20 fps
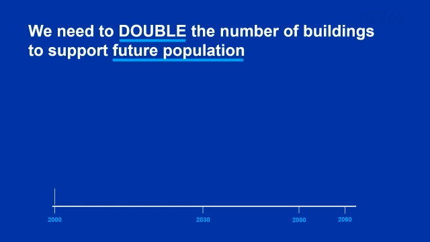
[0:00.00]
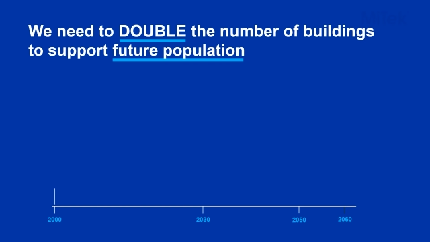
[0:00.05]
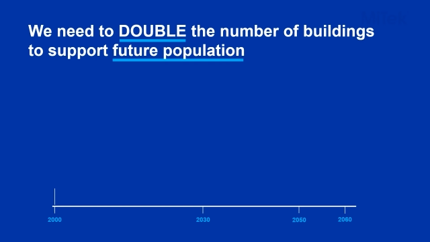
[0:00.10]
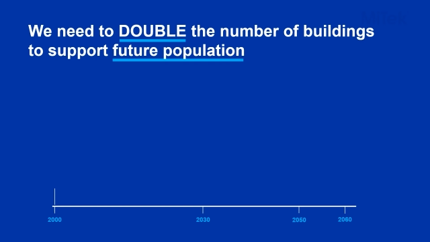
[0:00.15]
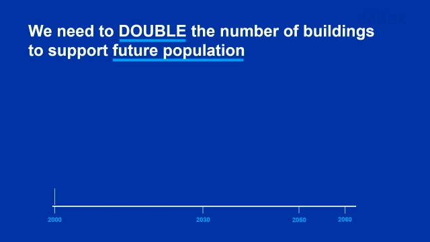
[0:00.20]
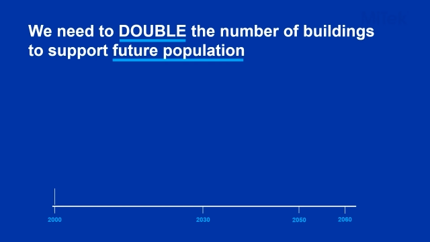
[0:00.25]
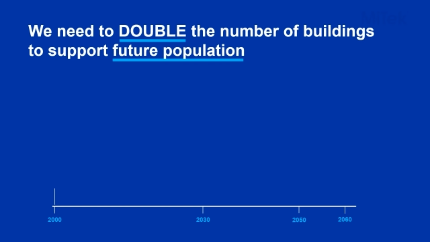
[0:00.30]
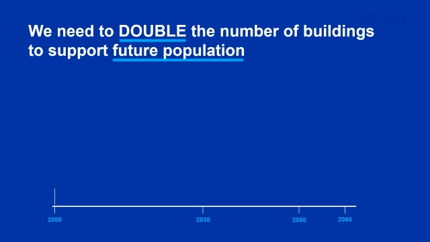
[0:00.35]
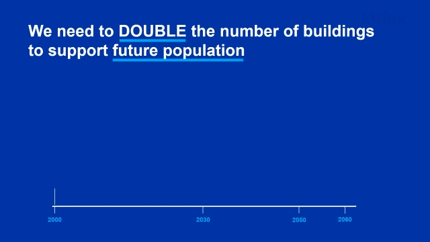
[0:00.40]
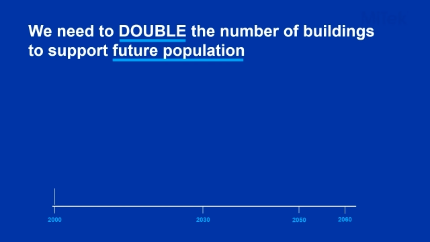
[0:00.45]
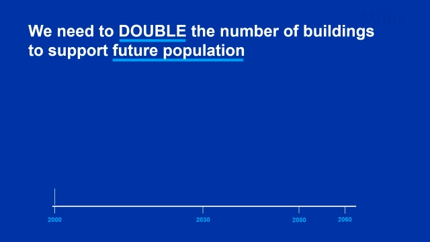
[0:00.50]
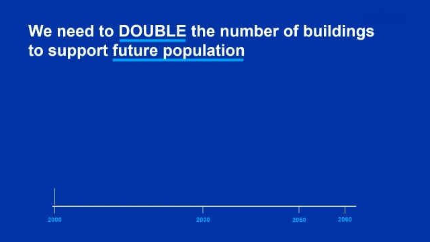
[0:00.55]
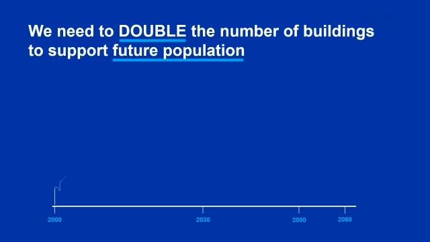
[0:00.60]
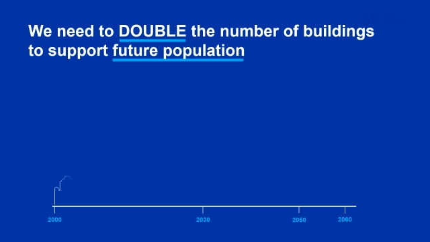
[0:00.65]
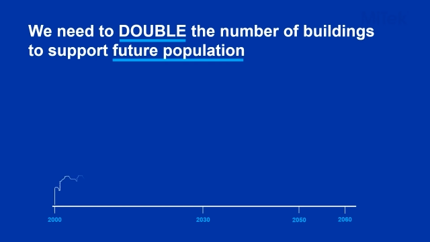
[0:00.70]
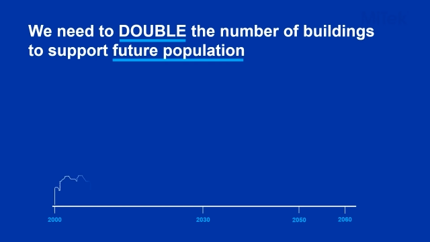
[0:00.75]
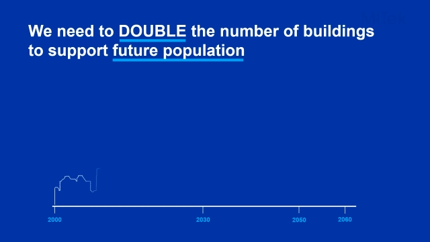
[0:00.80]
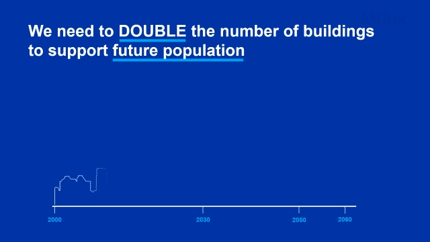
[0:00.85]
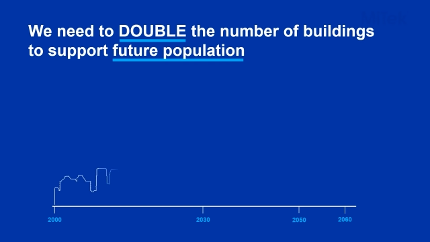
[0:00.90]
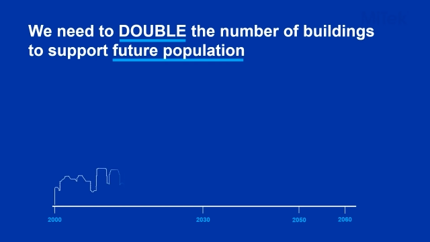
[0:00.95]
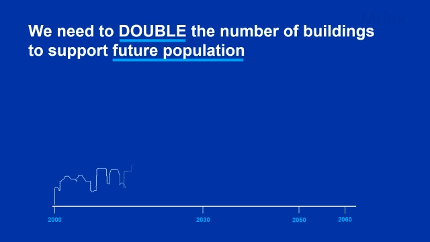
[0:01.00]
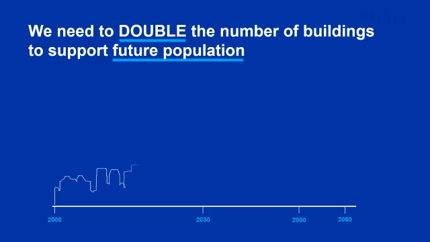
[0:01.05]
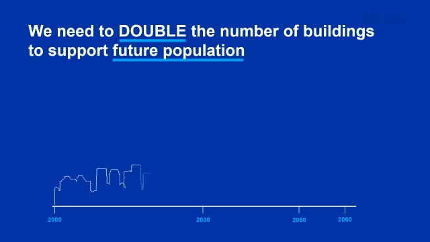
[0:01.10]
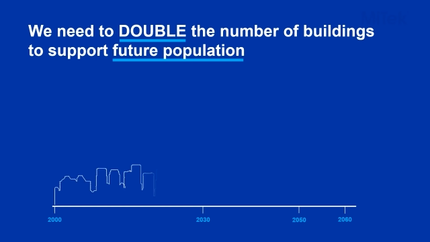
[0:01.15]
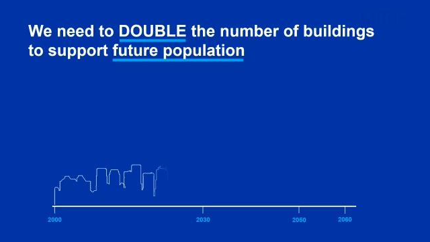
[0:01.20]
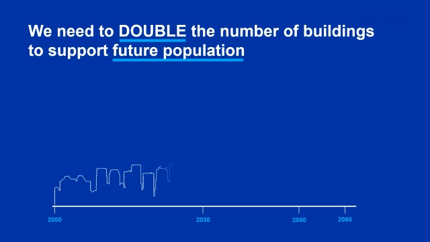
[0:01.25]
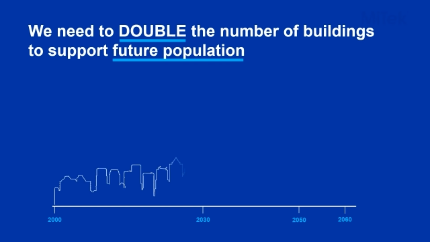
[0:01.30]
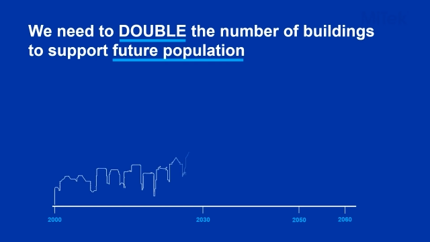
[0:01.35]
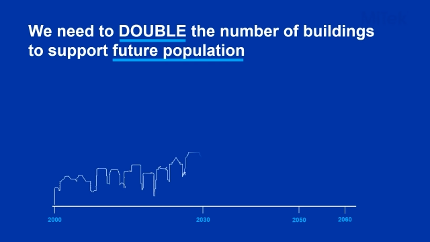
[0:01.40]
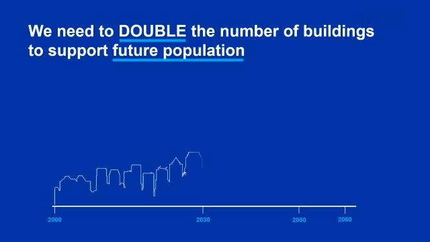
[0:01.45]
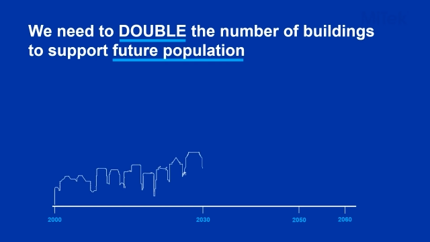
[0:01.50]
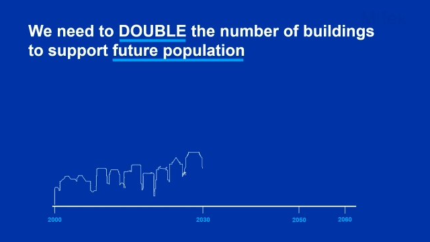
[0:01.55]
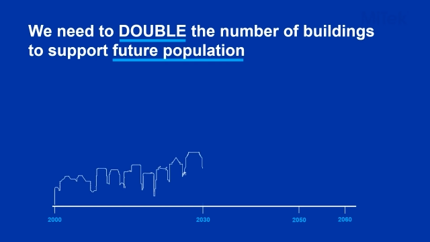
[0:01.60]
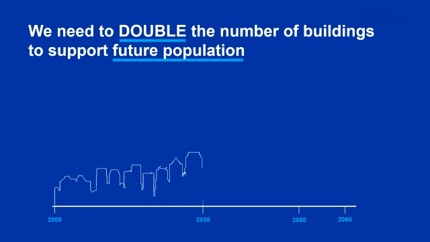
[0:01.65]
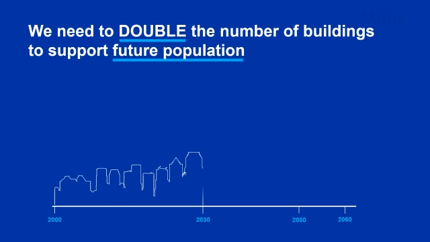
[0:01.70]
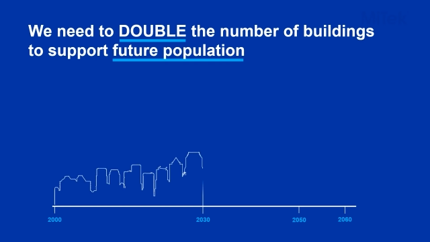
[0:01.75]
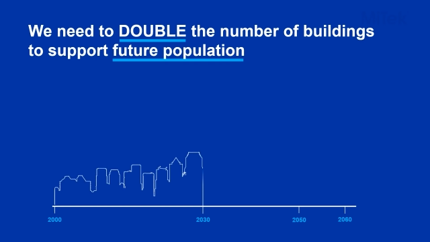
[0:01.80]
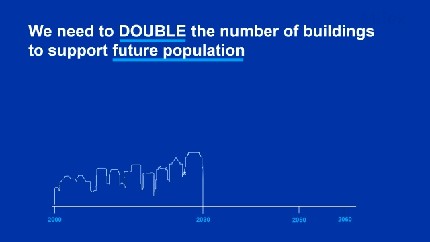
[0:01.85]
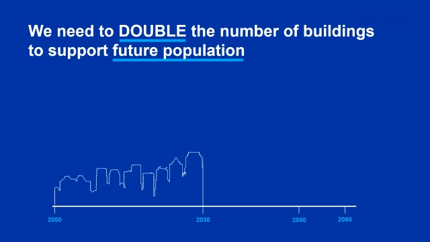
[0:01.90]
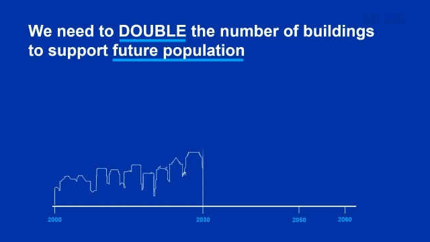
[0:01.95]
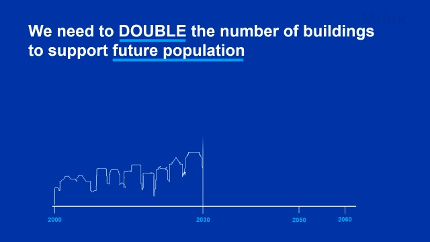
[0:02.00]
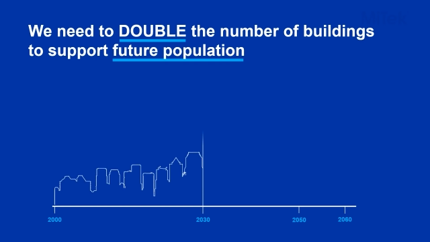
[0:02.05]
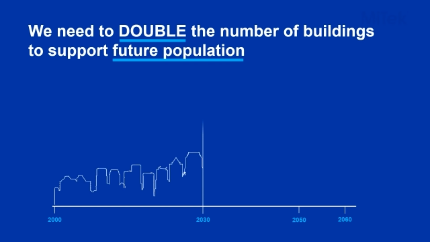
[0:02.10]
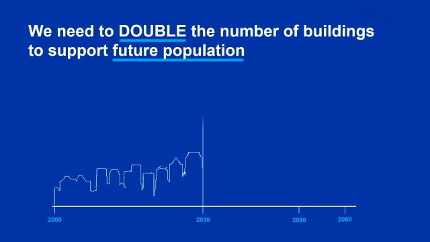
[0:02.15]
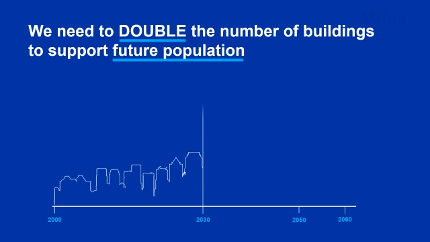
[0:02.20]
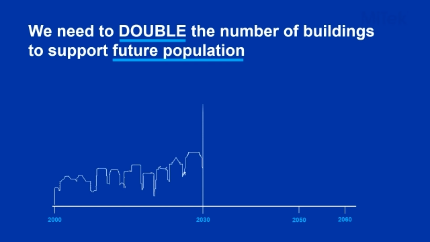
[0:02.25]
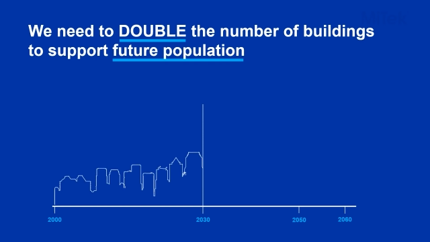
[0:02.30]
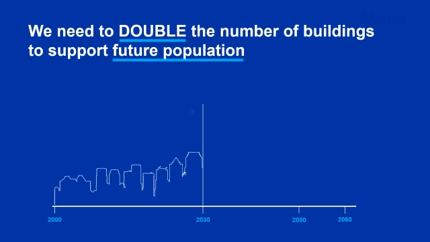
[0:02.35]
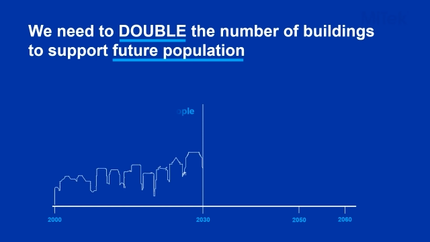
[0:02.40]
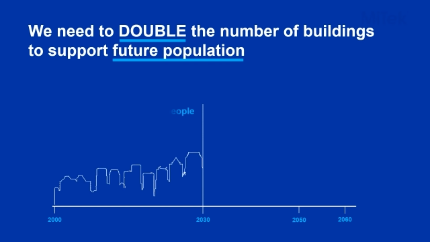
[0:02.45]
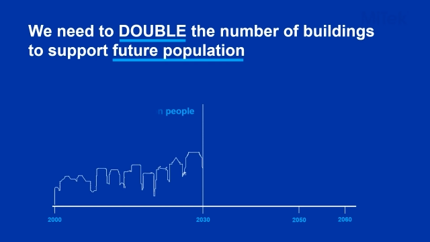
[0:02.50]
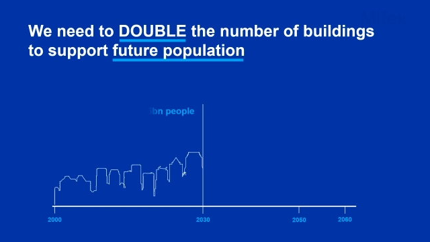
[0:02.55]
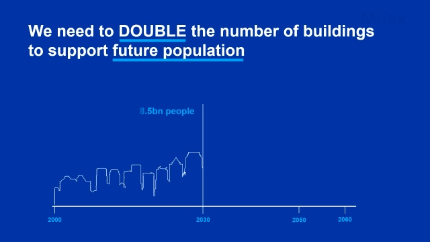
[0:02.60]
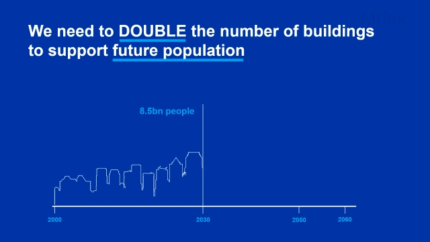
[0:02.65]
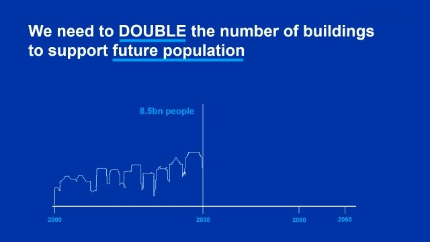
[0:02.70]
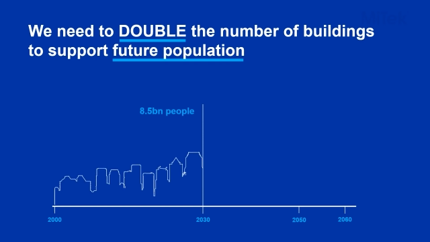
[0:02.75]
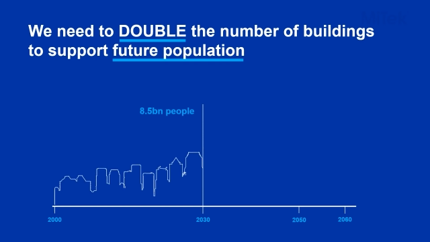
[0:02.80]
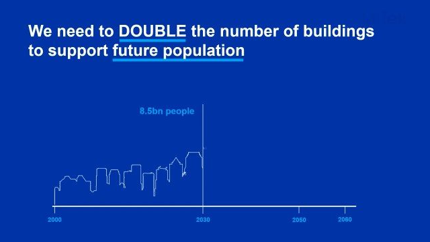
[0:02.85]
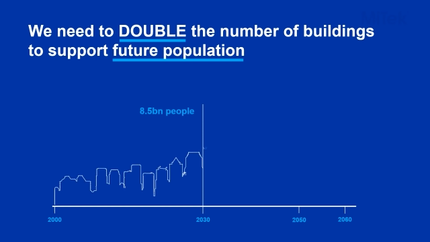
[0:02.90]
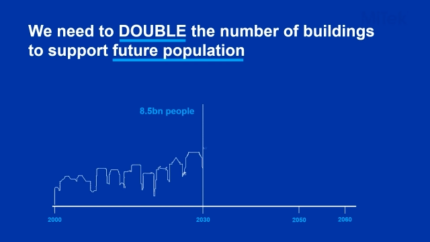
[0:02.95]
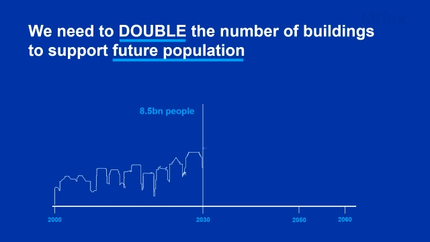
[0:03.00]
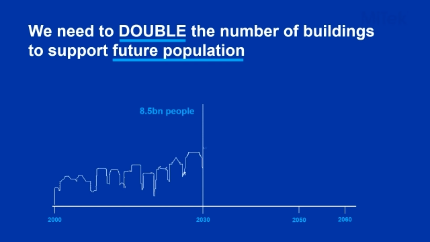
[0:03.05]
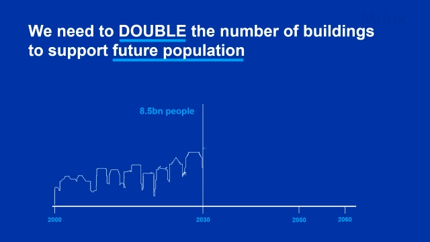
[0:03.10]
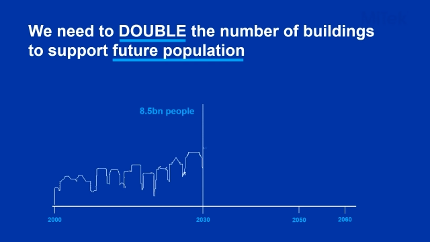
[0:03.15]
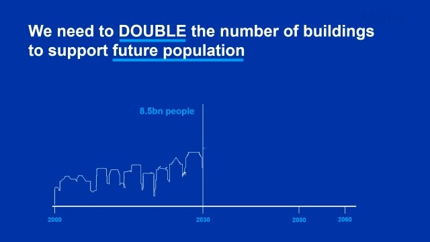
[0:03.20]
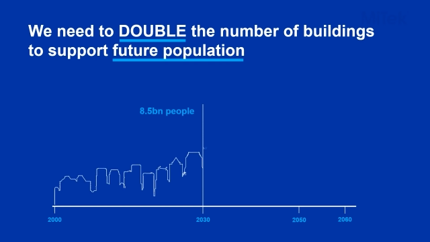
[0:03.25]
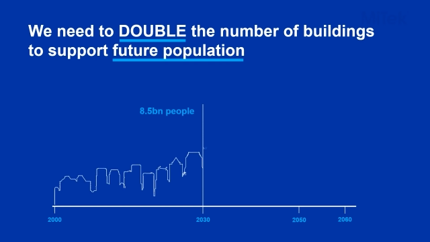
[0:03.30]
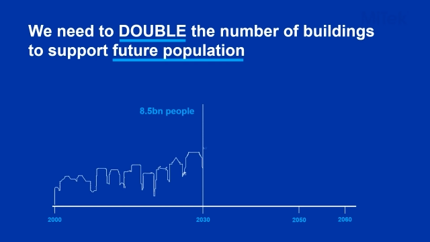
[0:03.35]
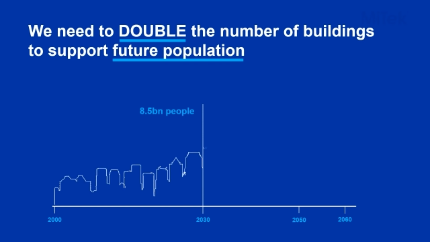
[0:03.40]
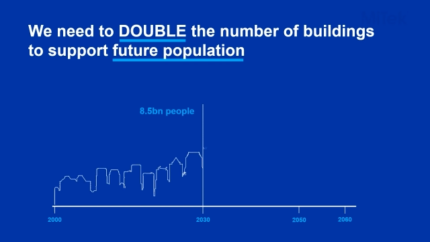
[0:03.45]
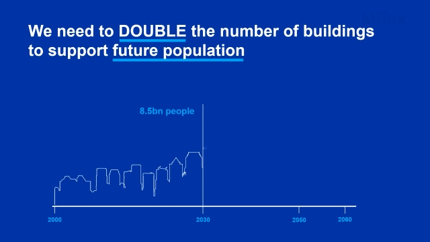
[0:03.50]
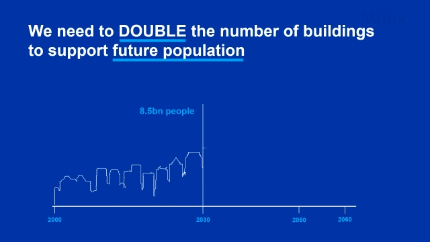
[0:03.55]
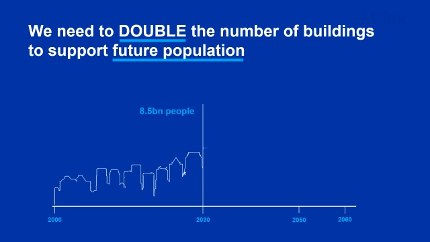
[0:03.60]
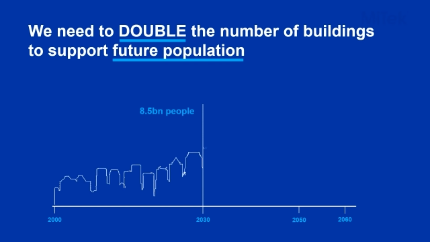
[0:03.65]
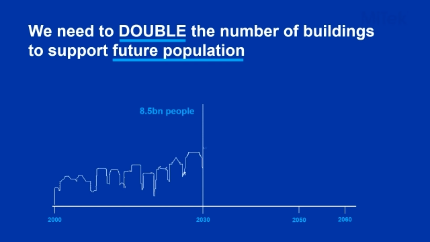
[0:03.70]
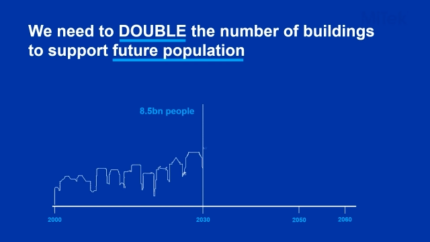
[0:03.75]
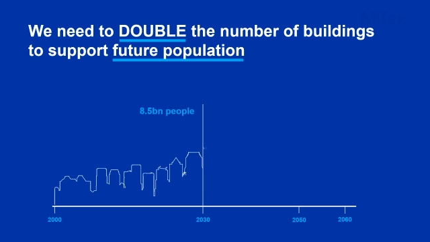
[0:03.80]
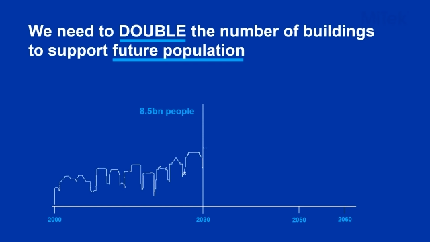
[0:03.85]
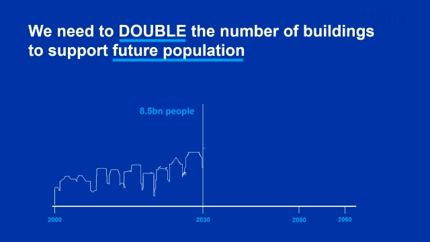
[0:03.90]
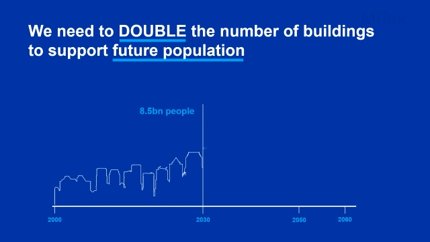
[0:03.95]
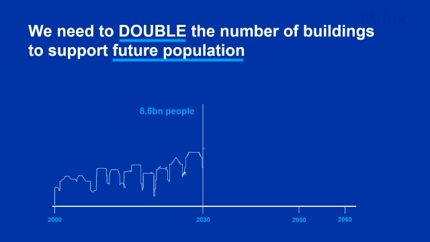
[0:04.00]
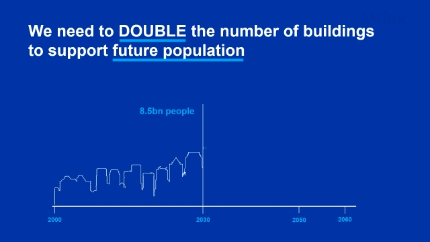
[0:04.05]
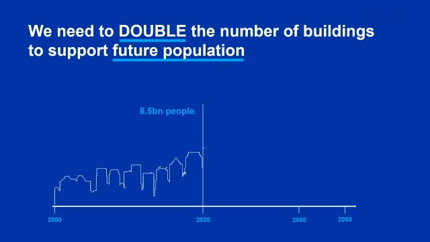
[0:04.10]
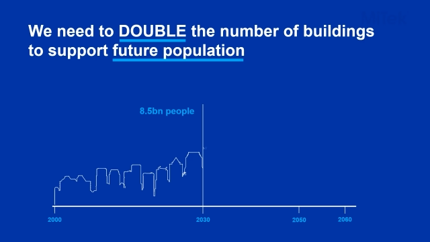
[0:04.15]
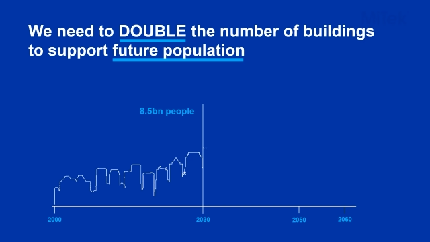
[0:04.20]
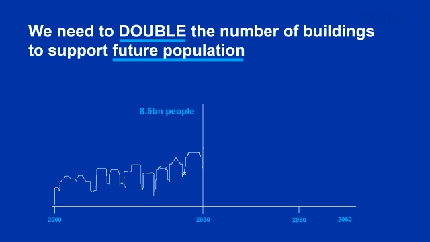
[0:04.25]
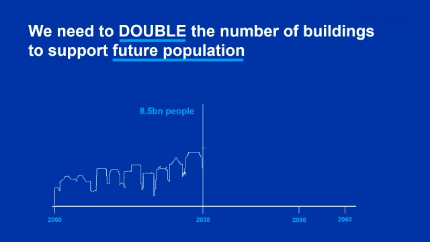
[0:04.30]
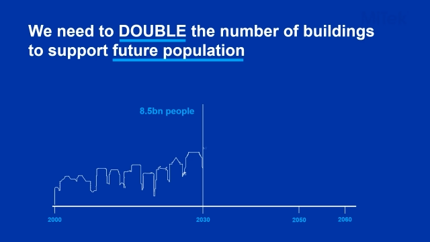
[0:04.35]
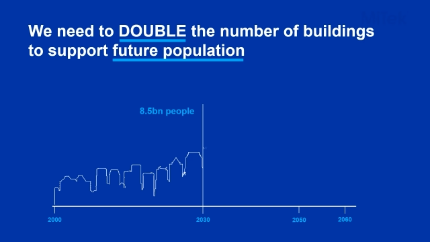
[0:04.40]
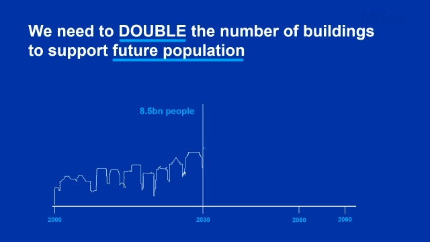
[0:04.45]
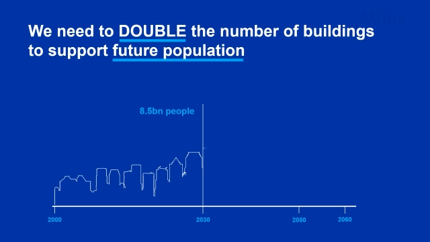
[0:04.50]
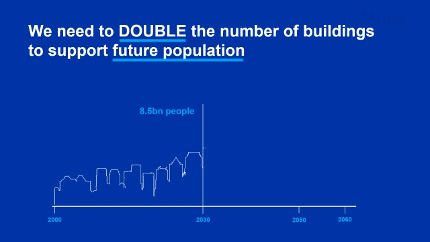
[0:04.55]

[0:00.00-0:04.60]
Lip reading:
[unreadable: no face in view]